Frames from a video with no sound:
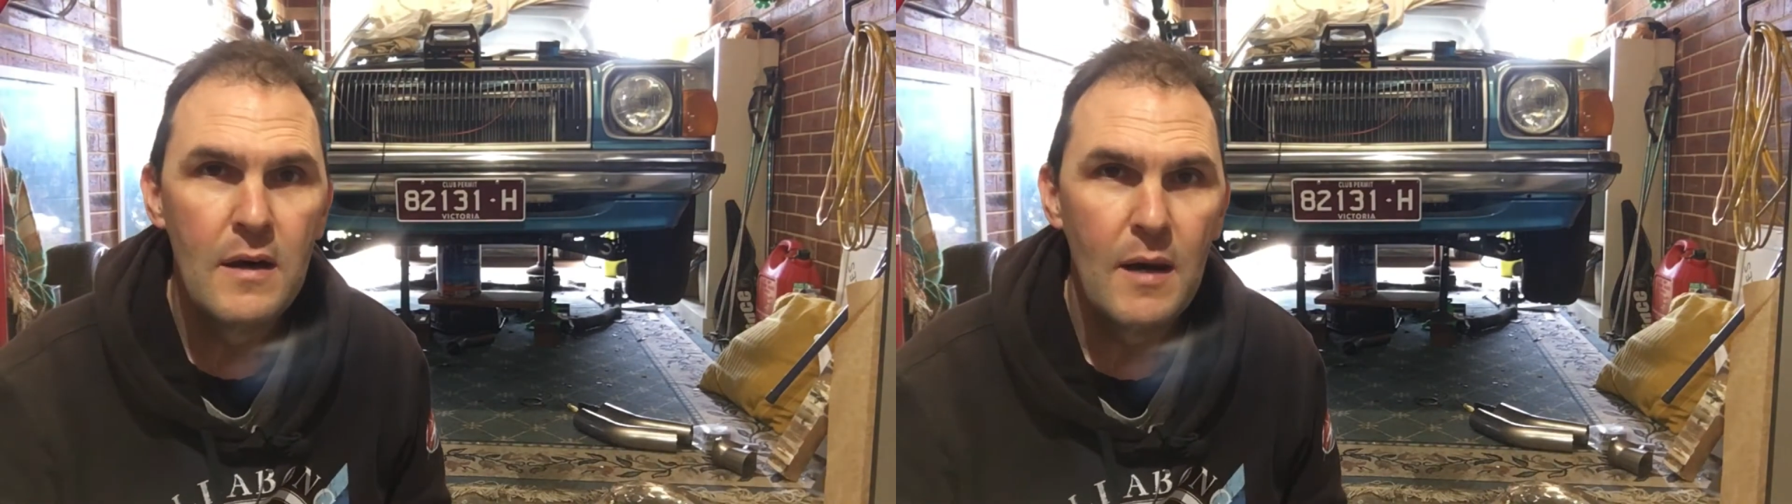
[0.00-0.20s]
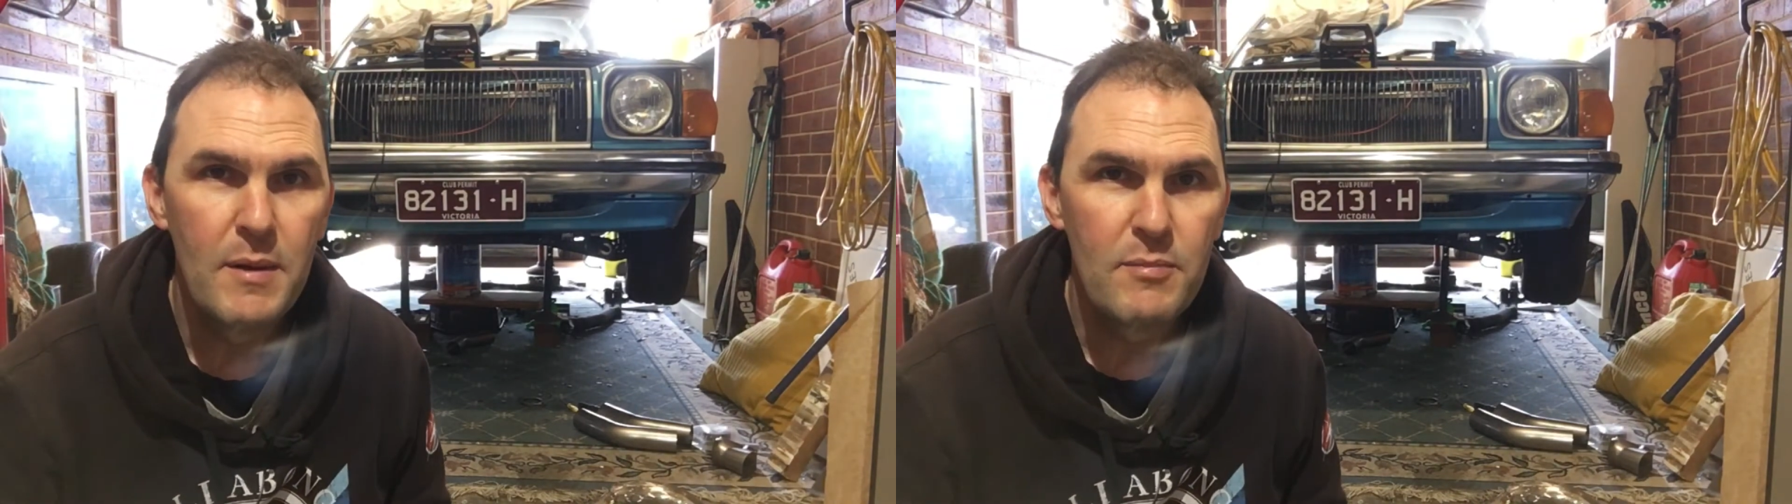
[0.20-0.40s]

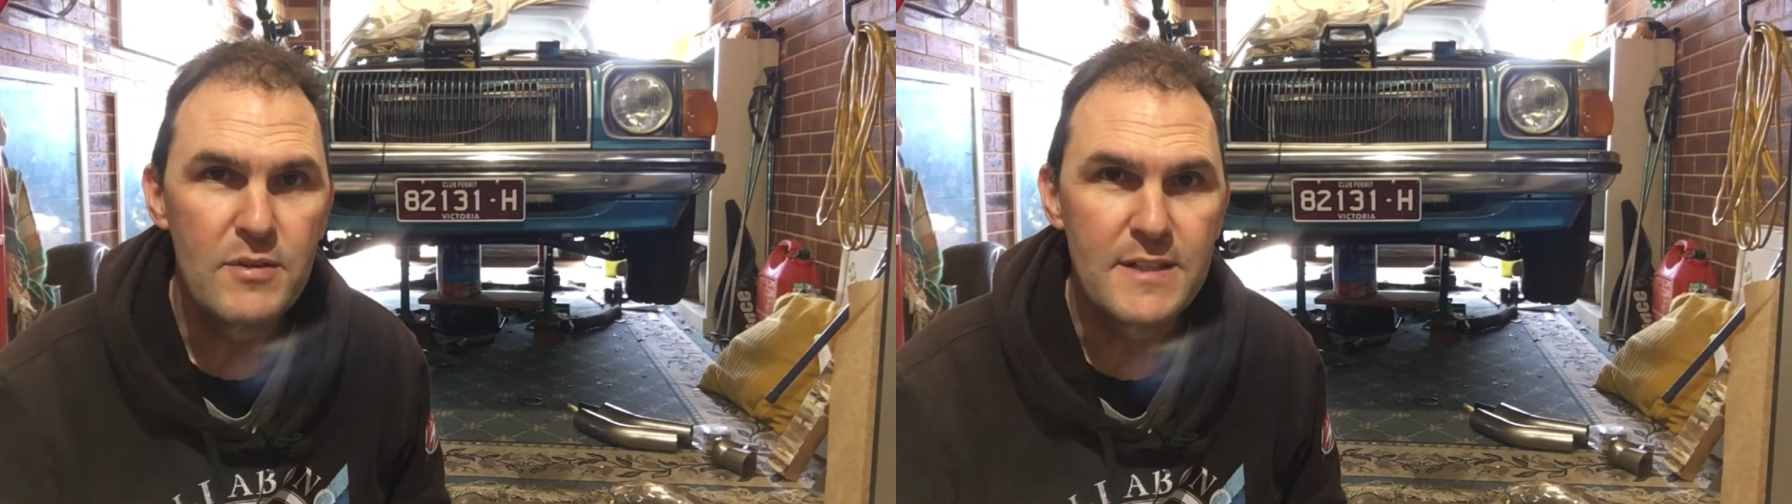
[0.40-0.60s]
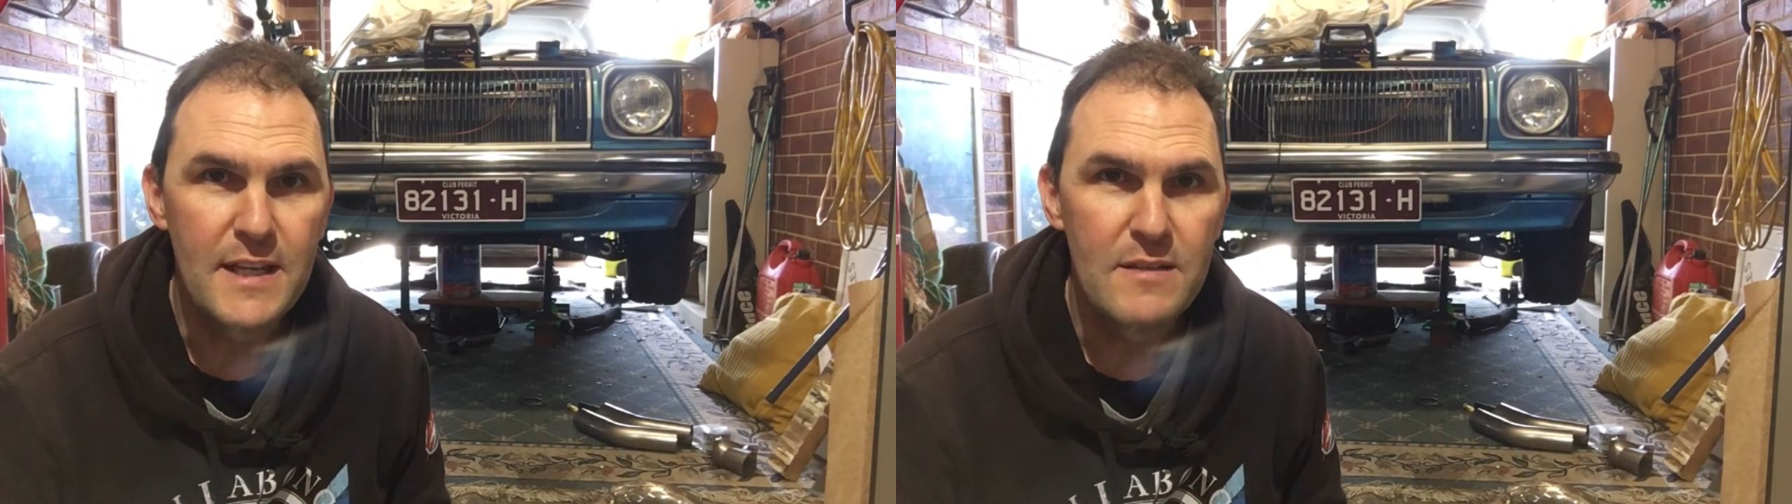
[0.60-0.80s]
I better put
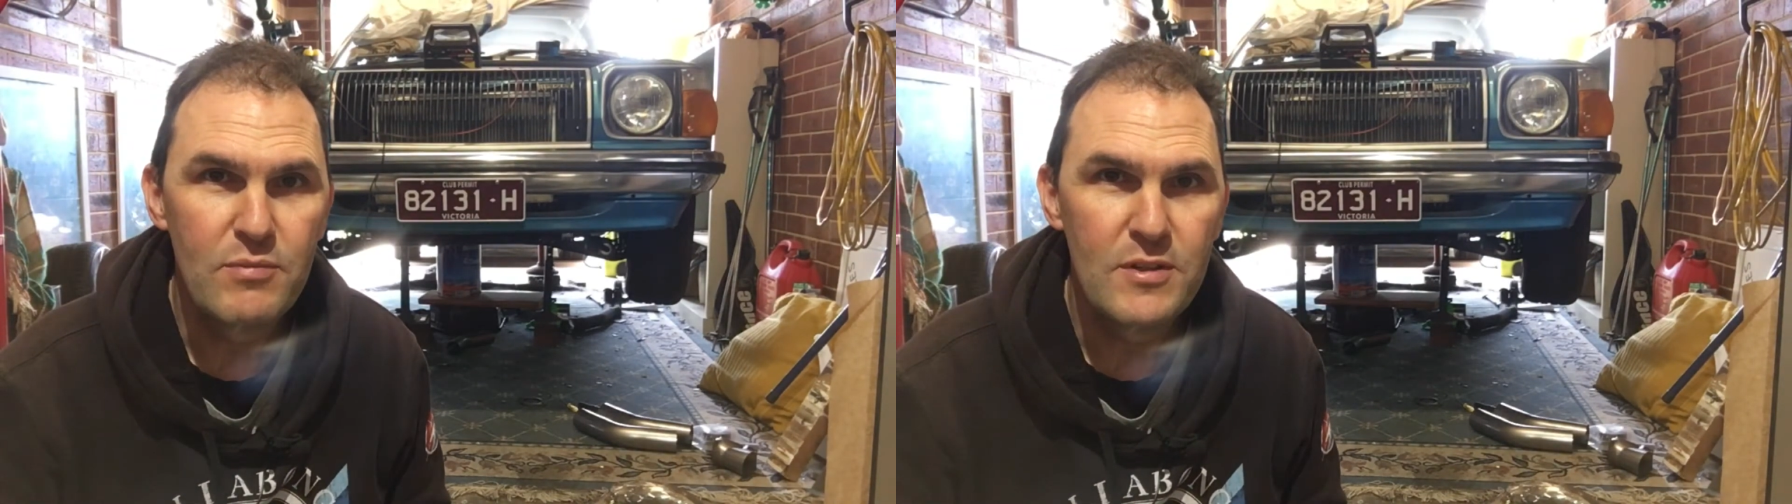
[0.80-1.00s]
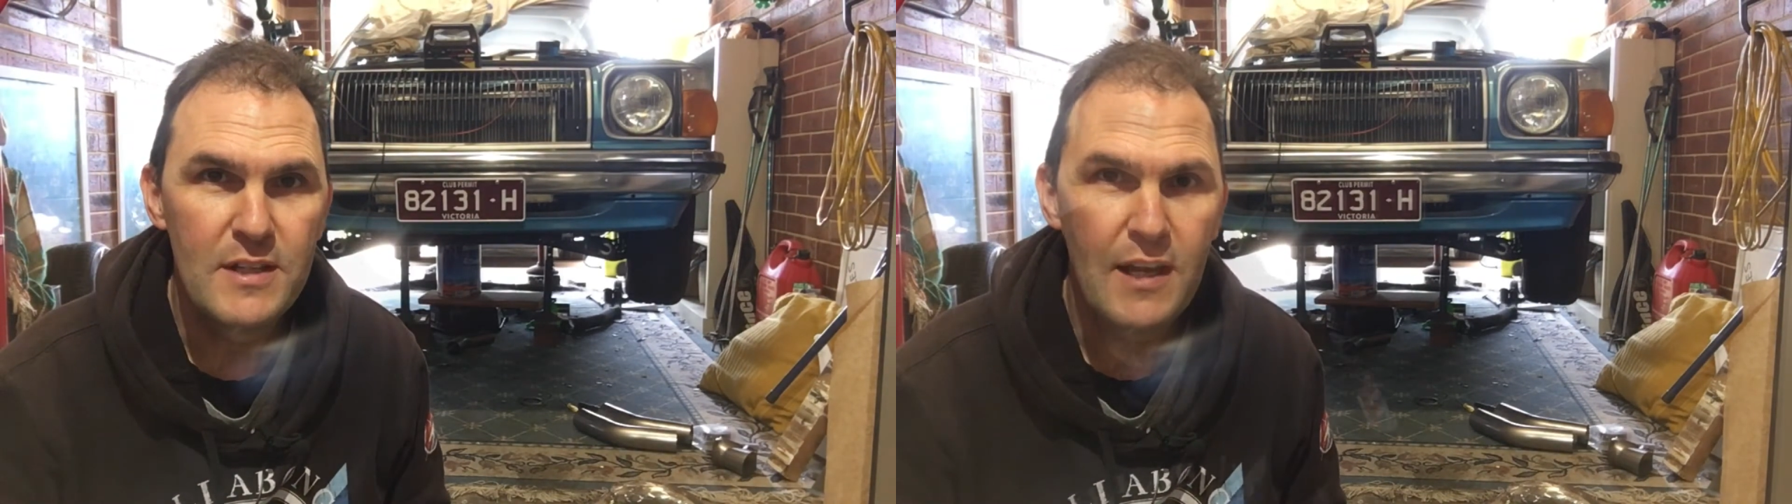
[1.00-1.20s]
it together and
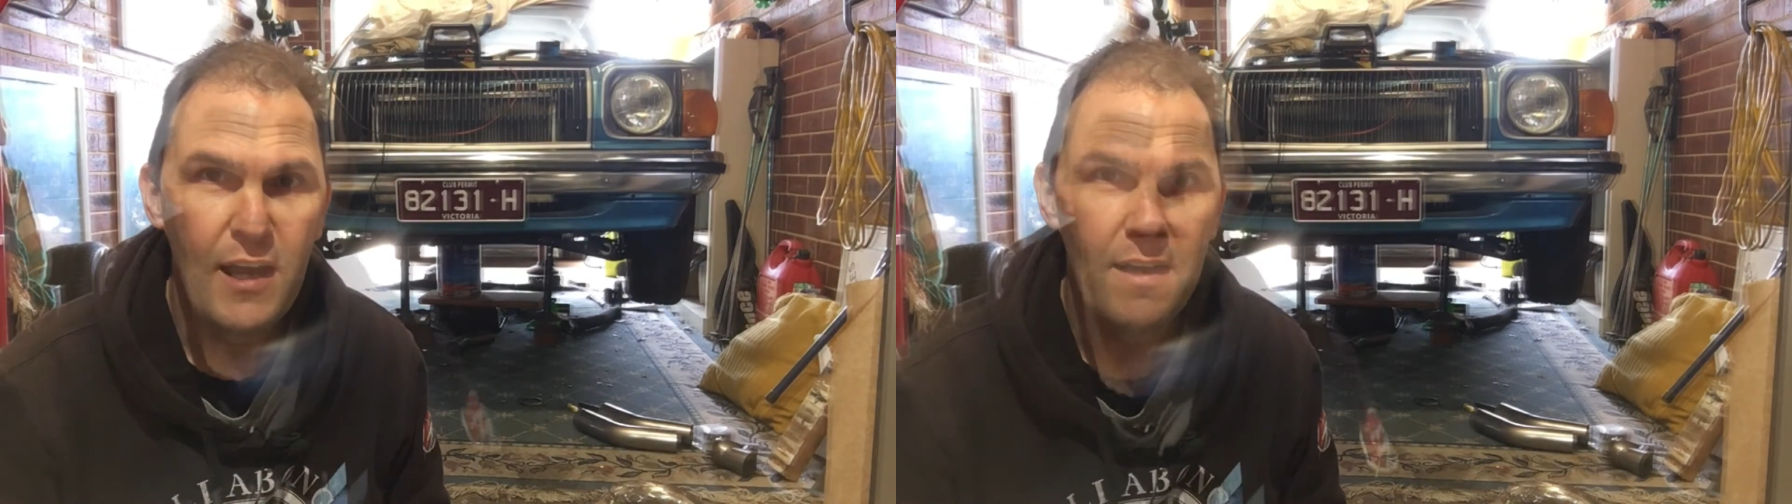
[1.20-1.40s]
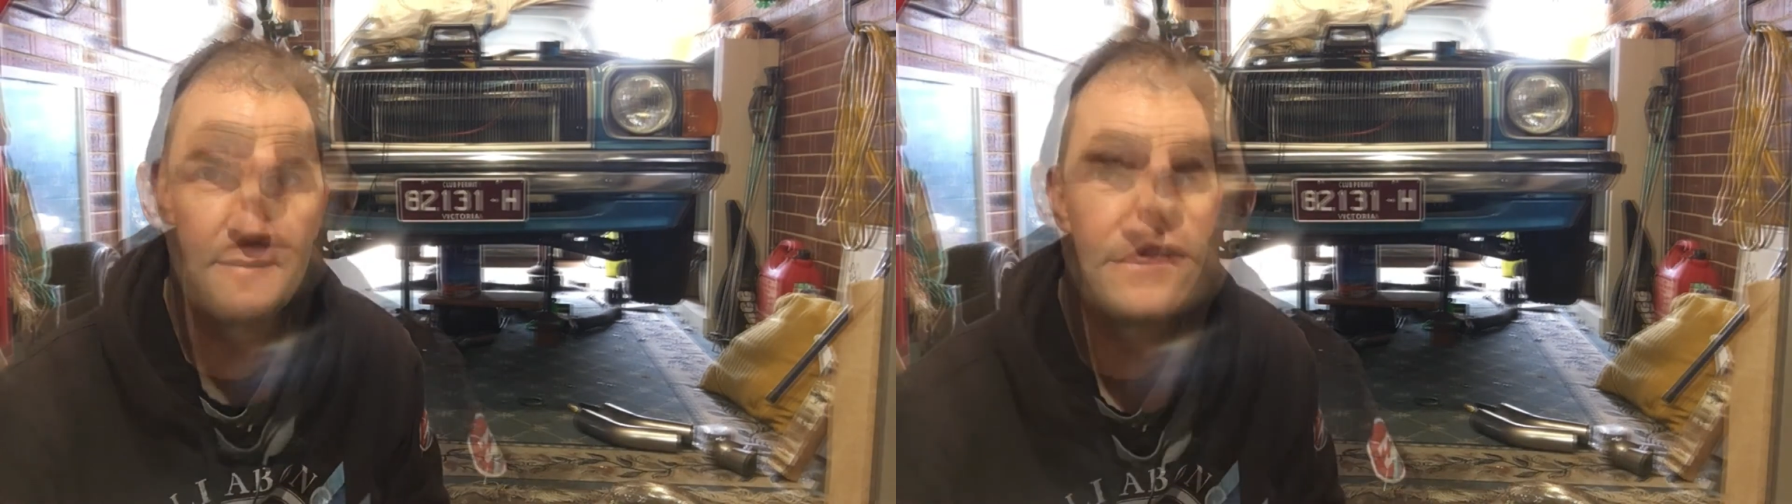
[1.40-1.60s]
put it in the car.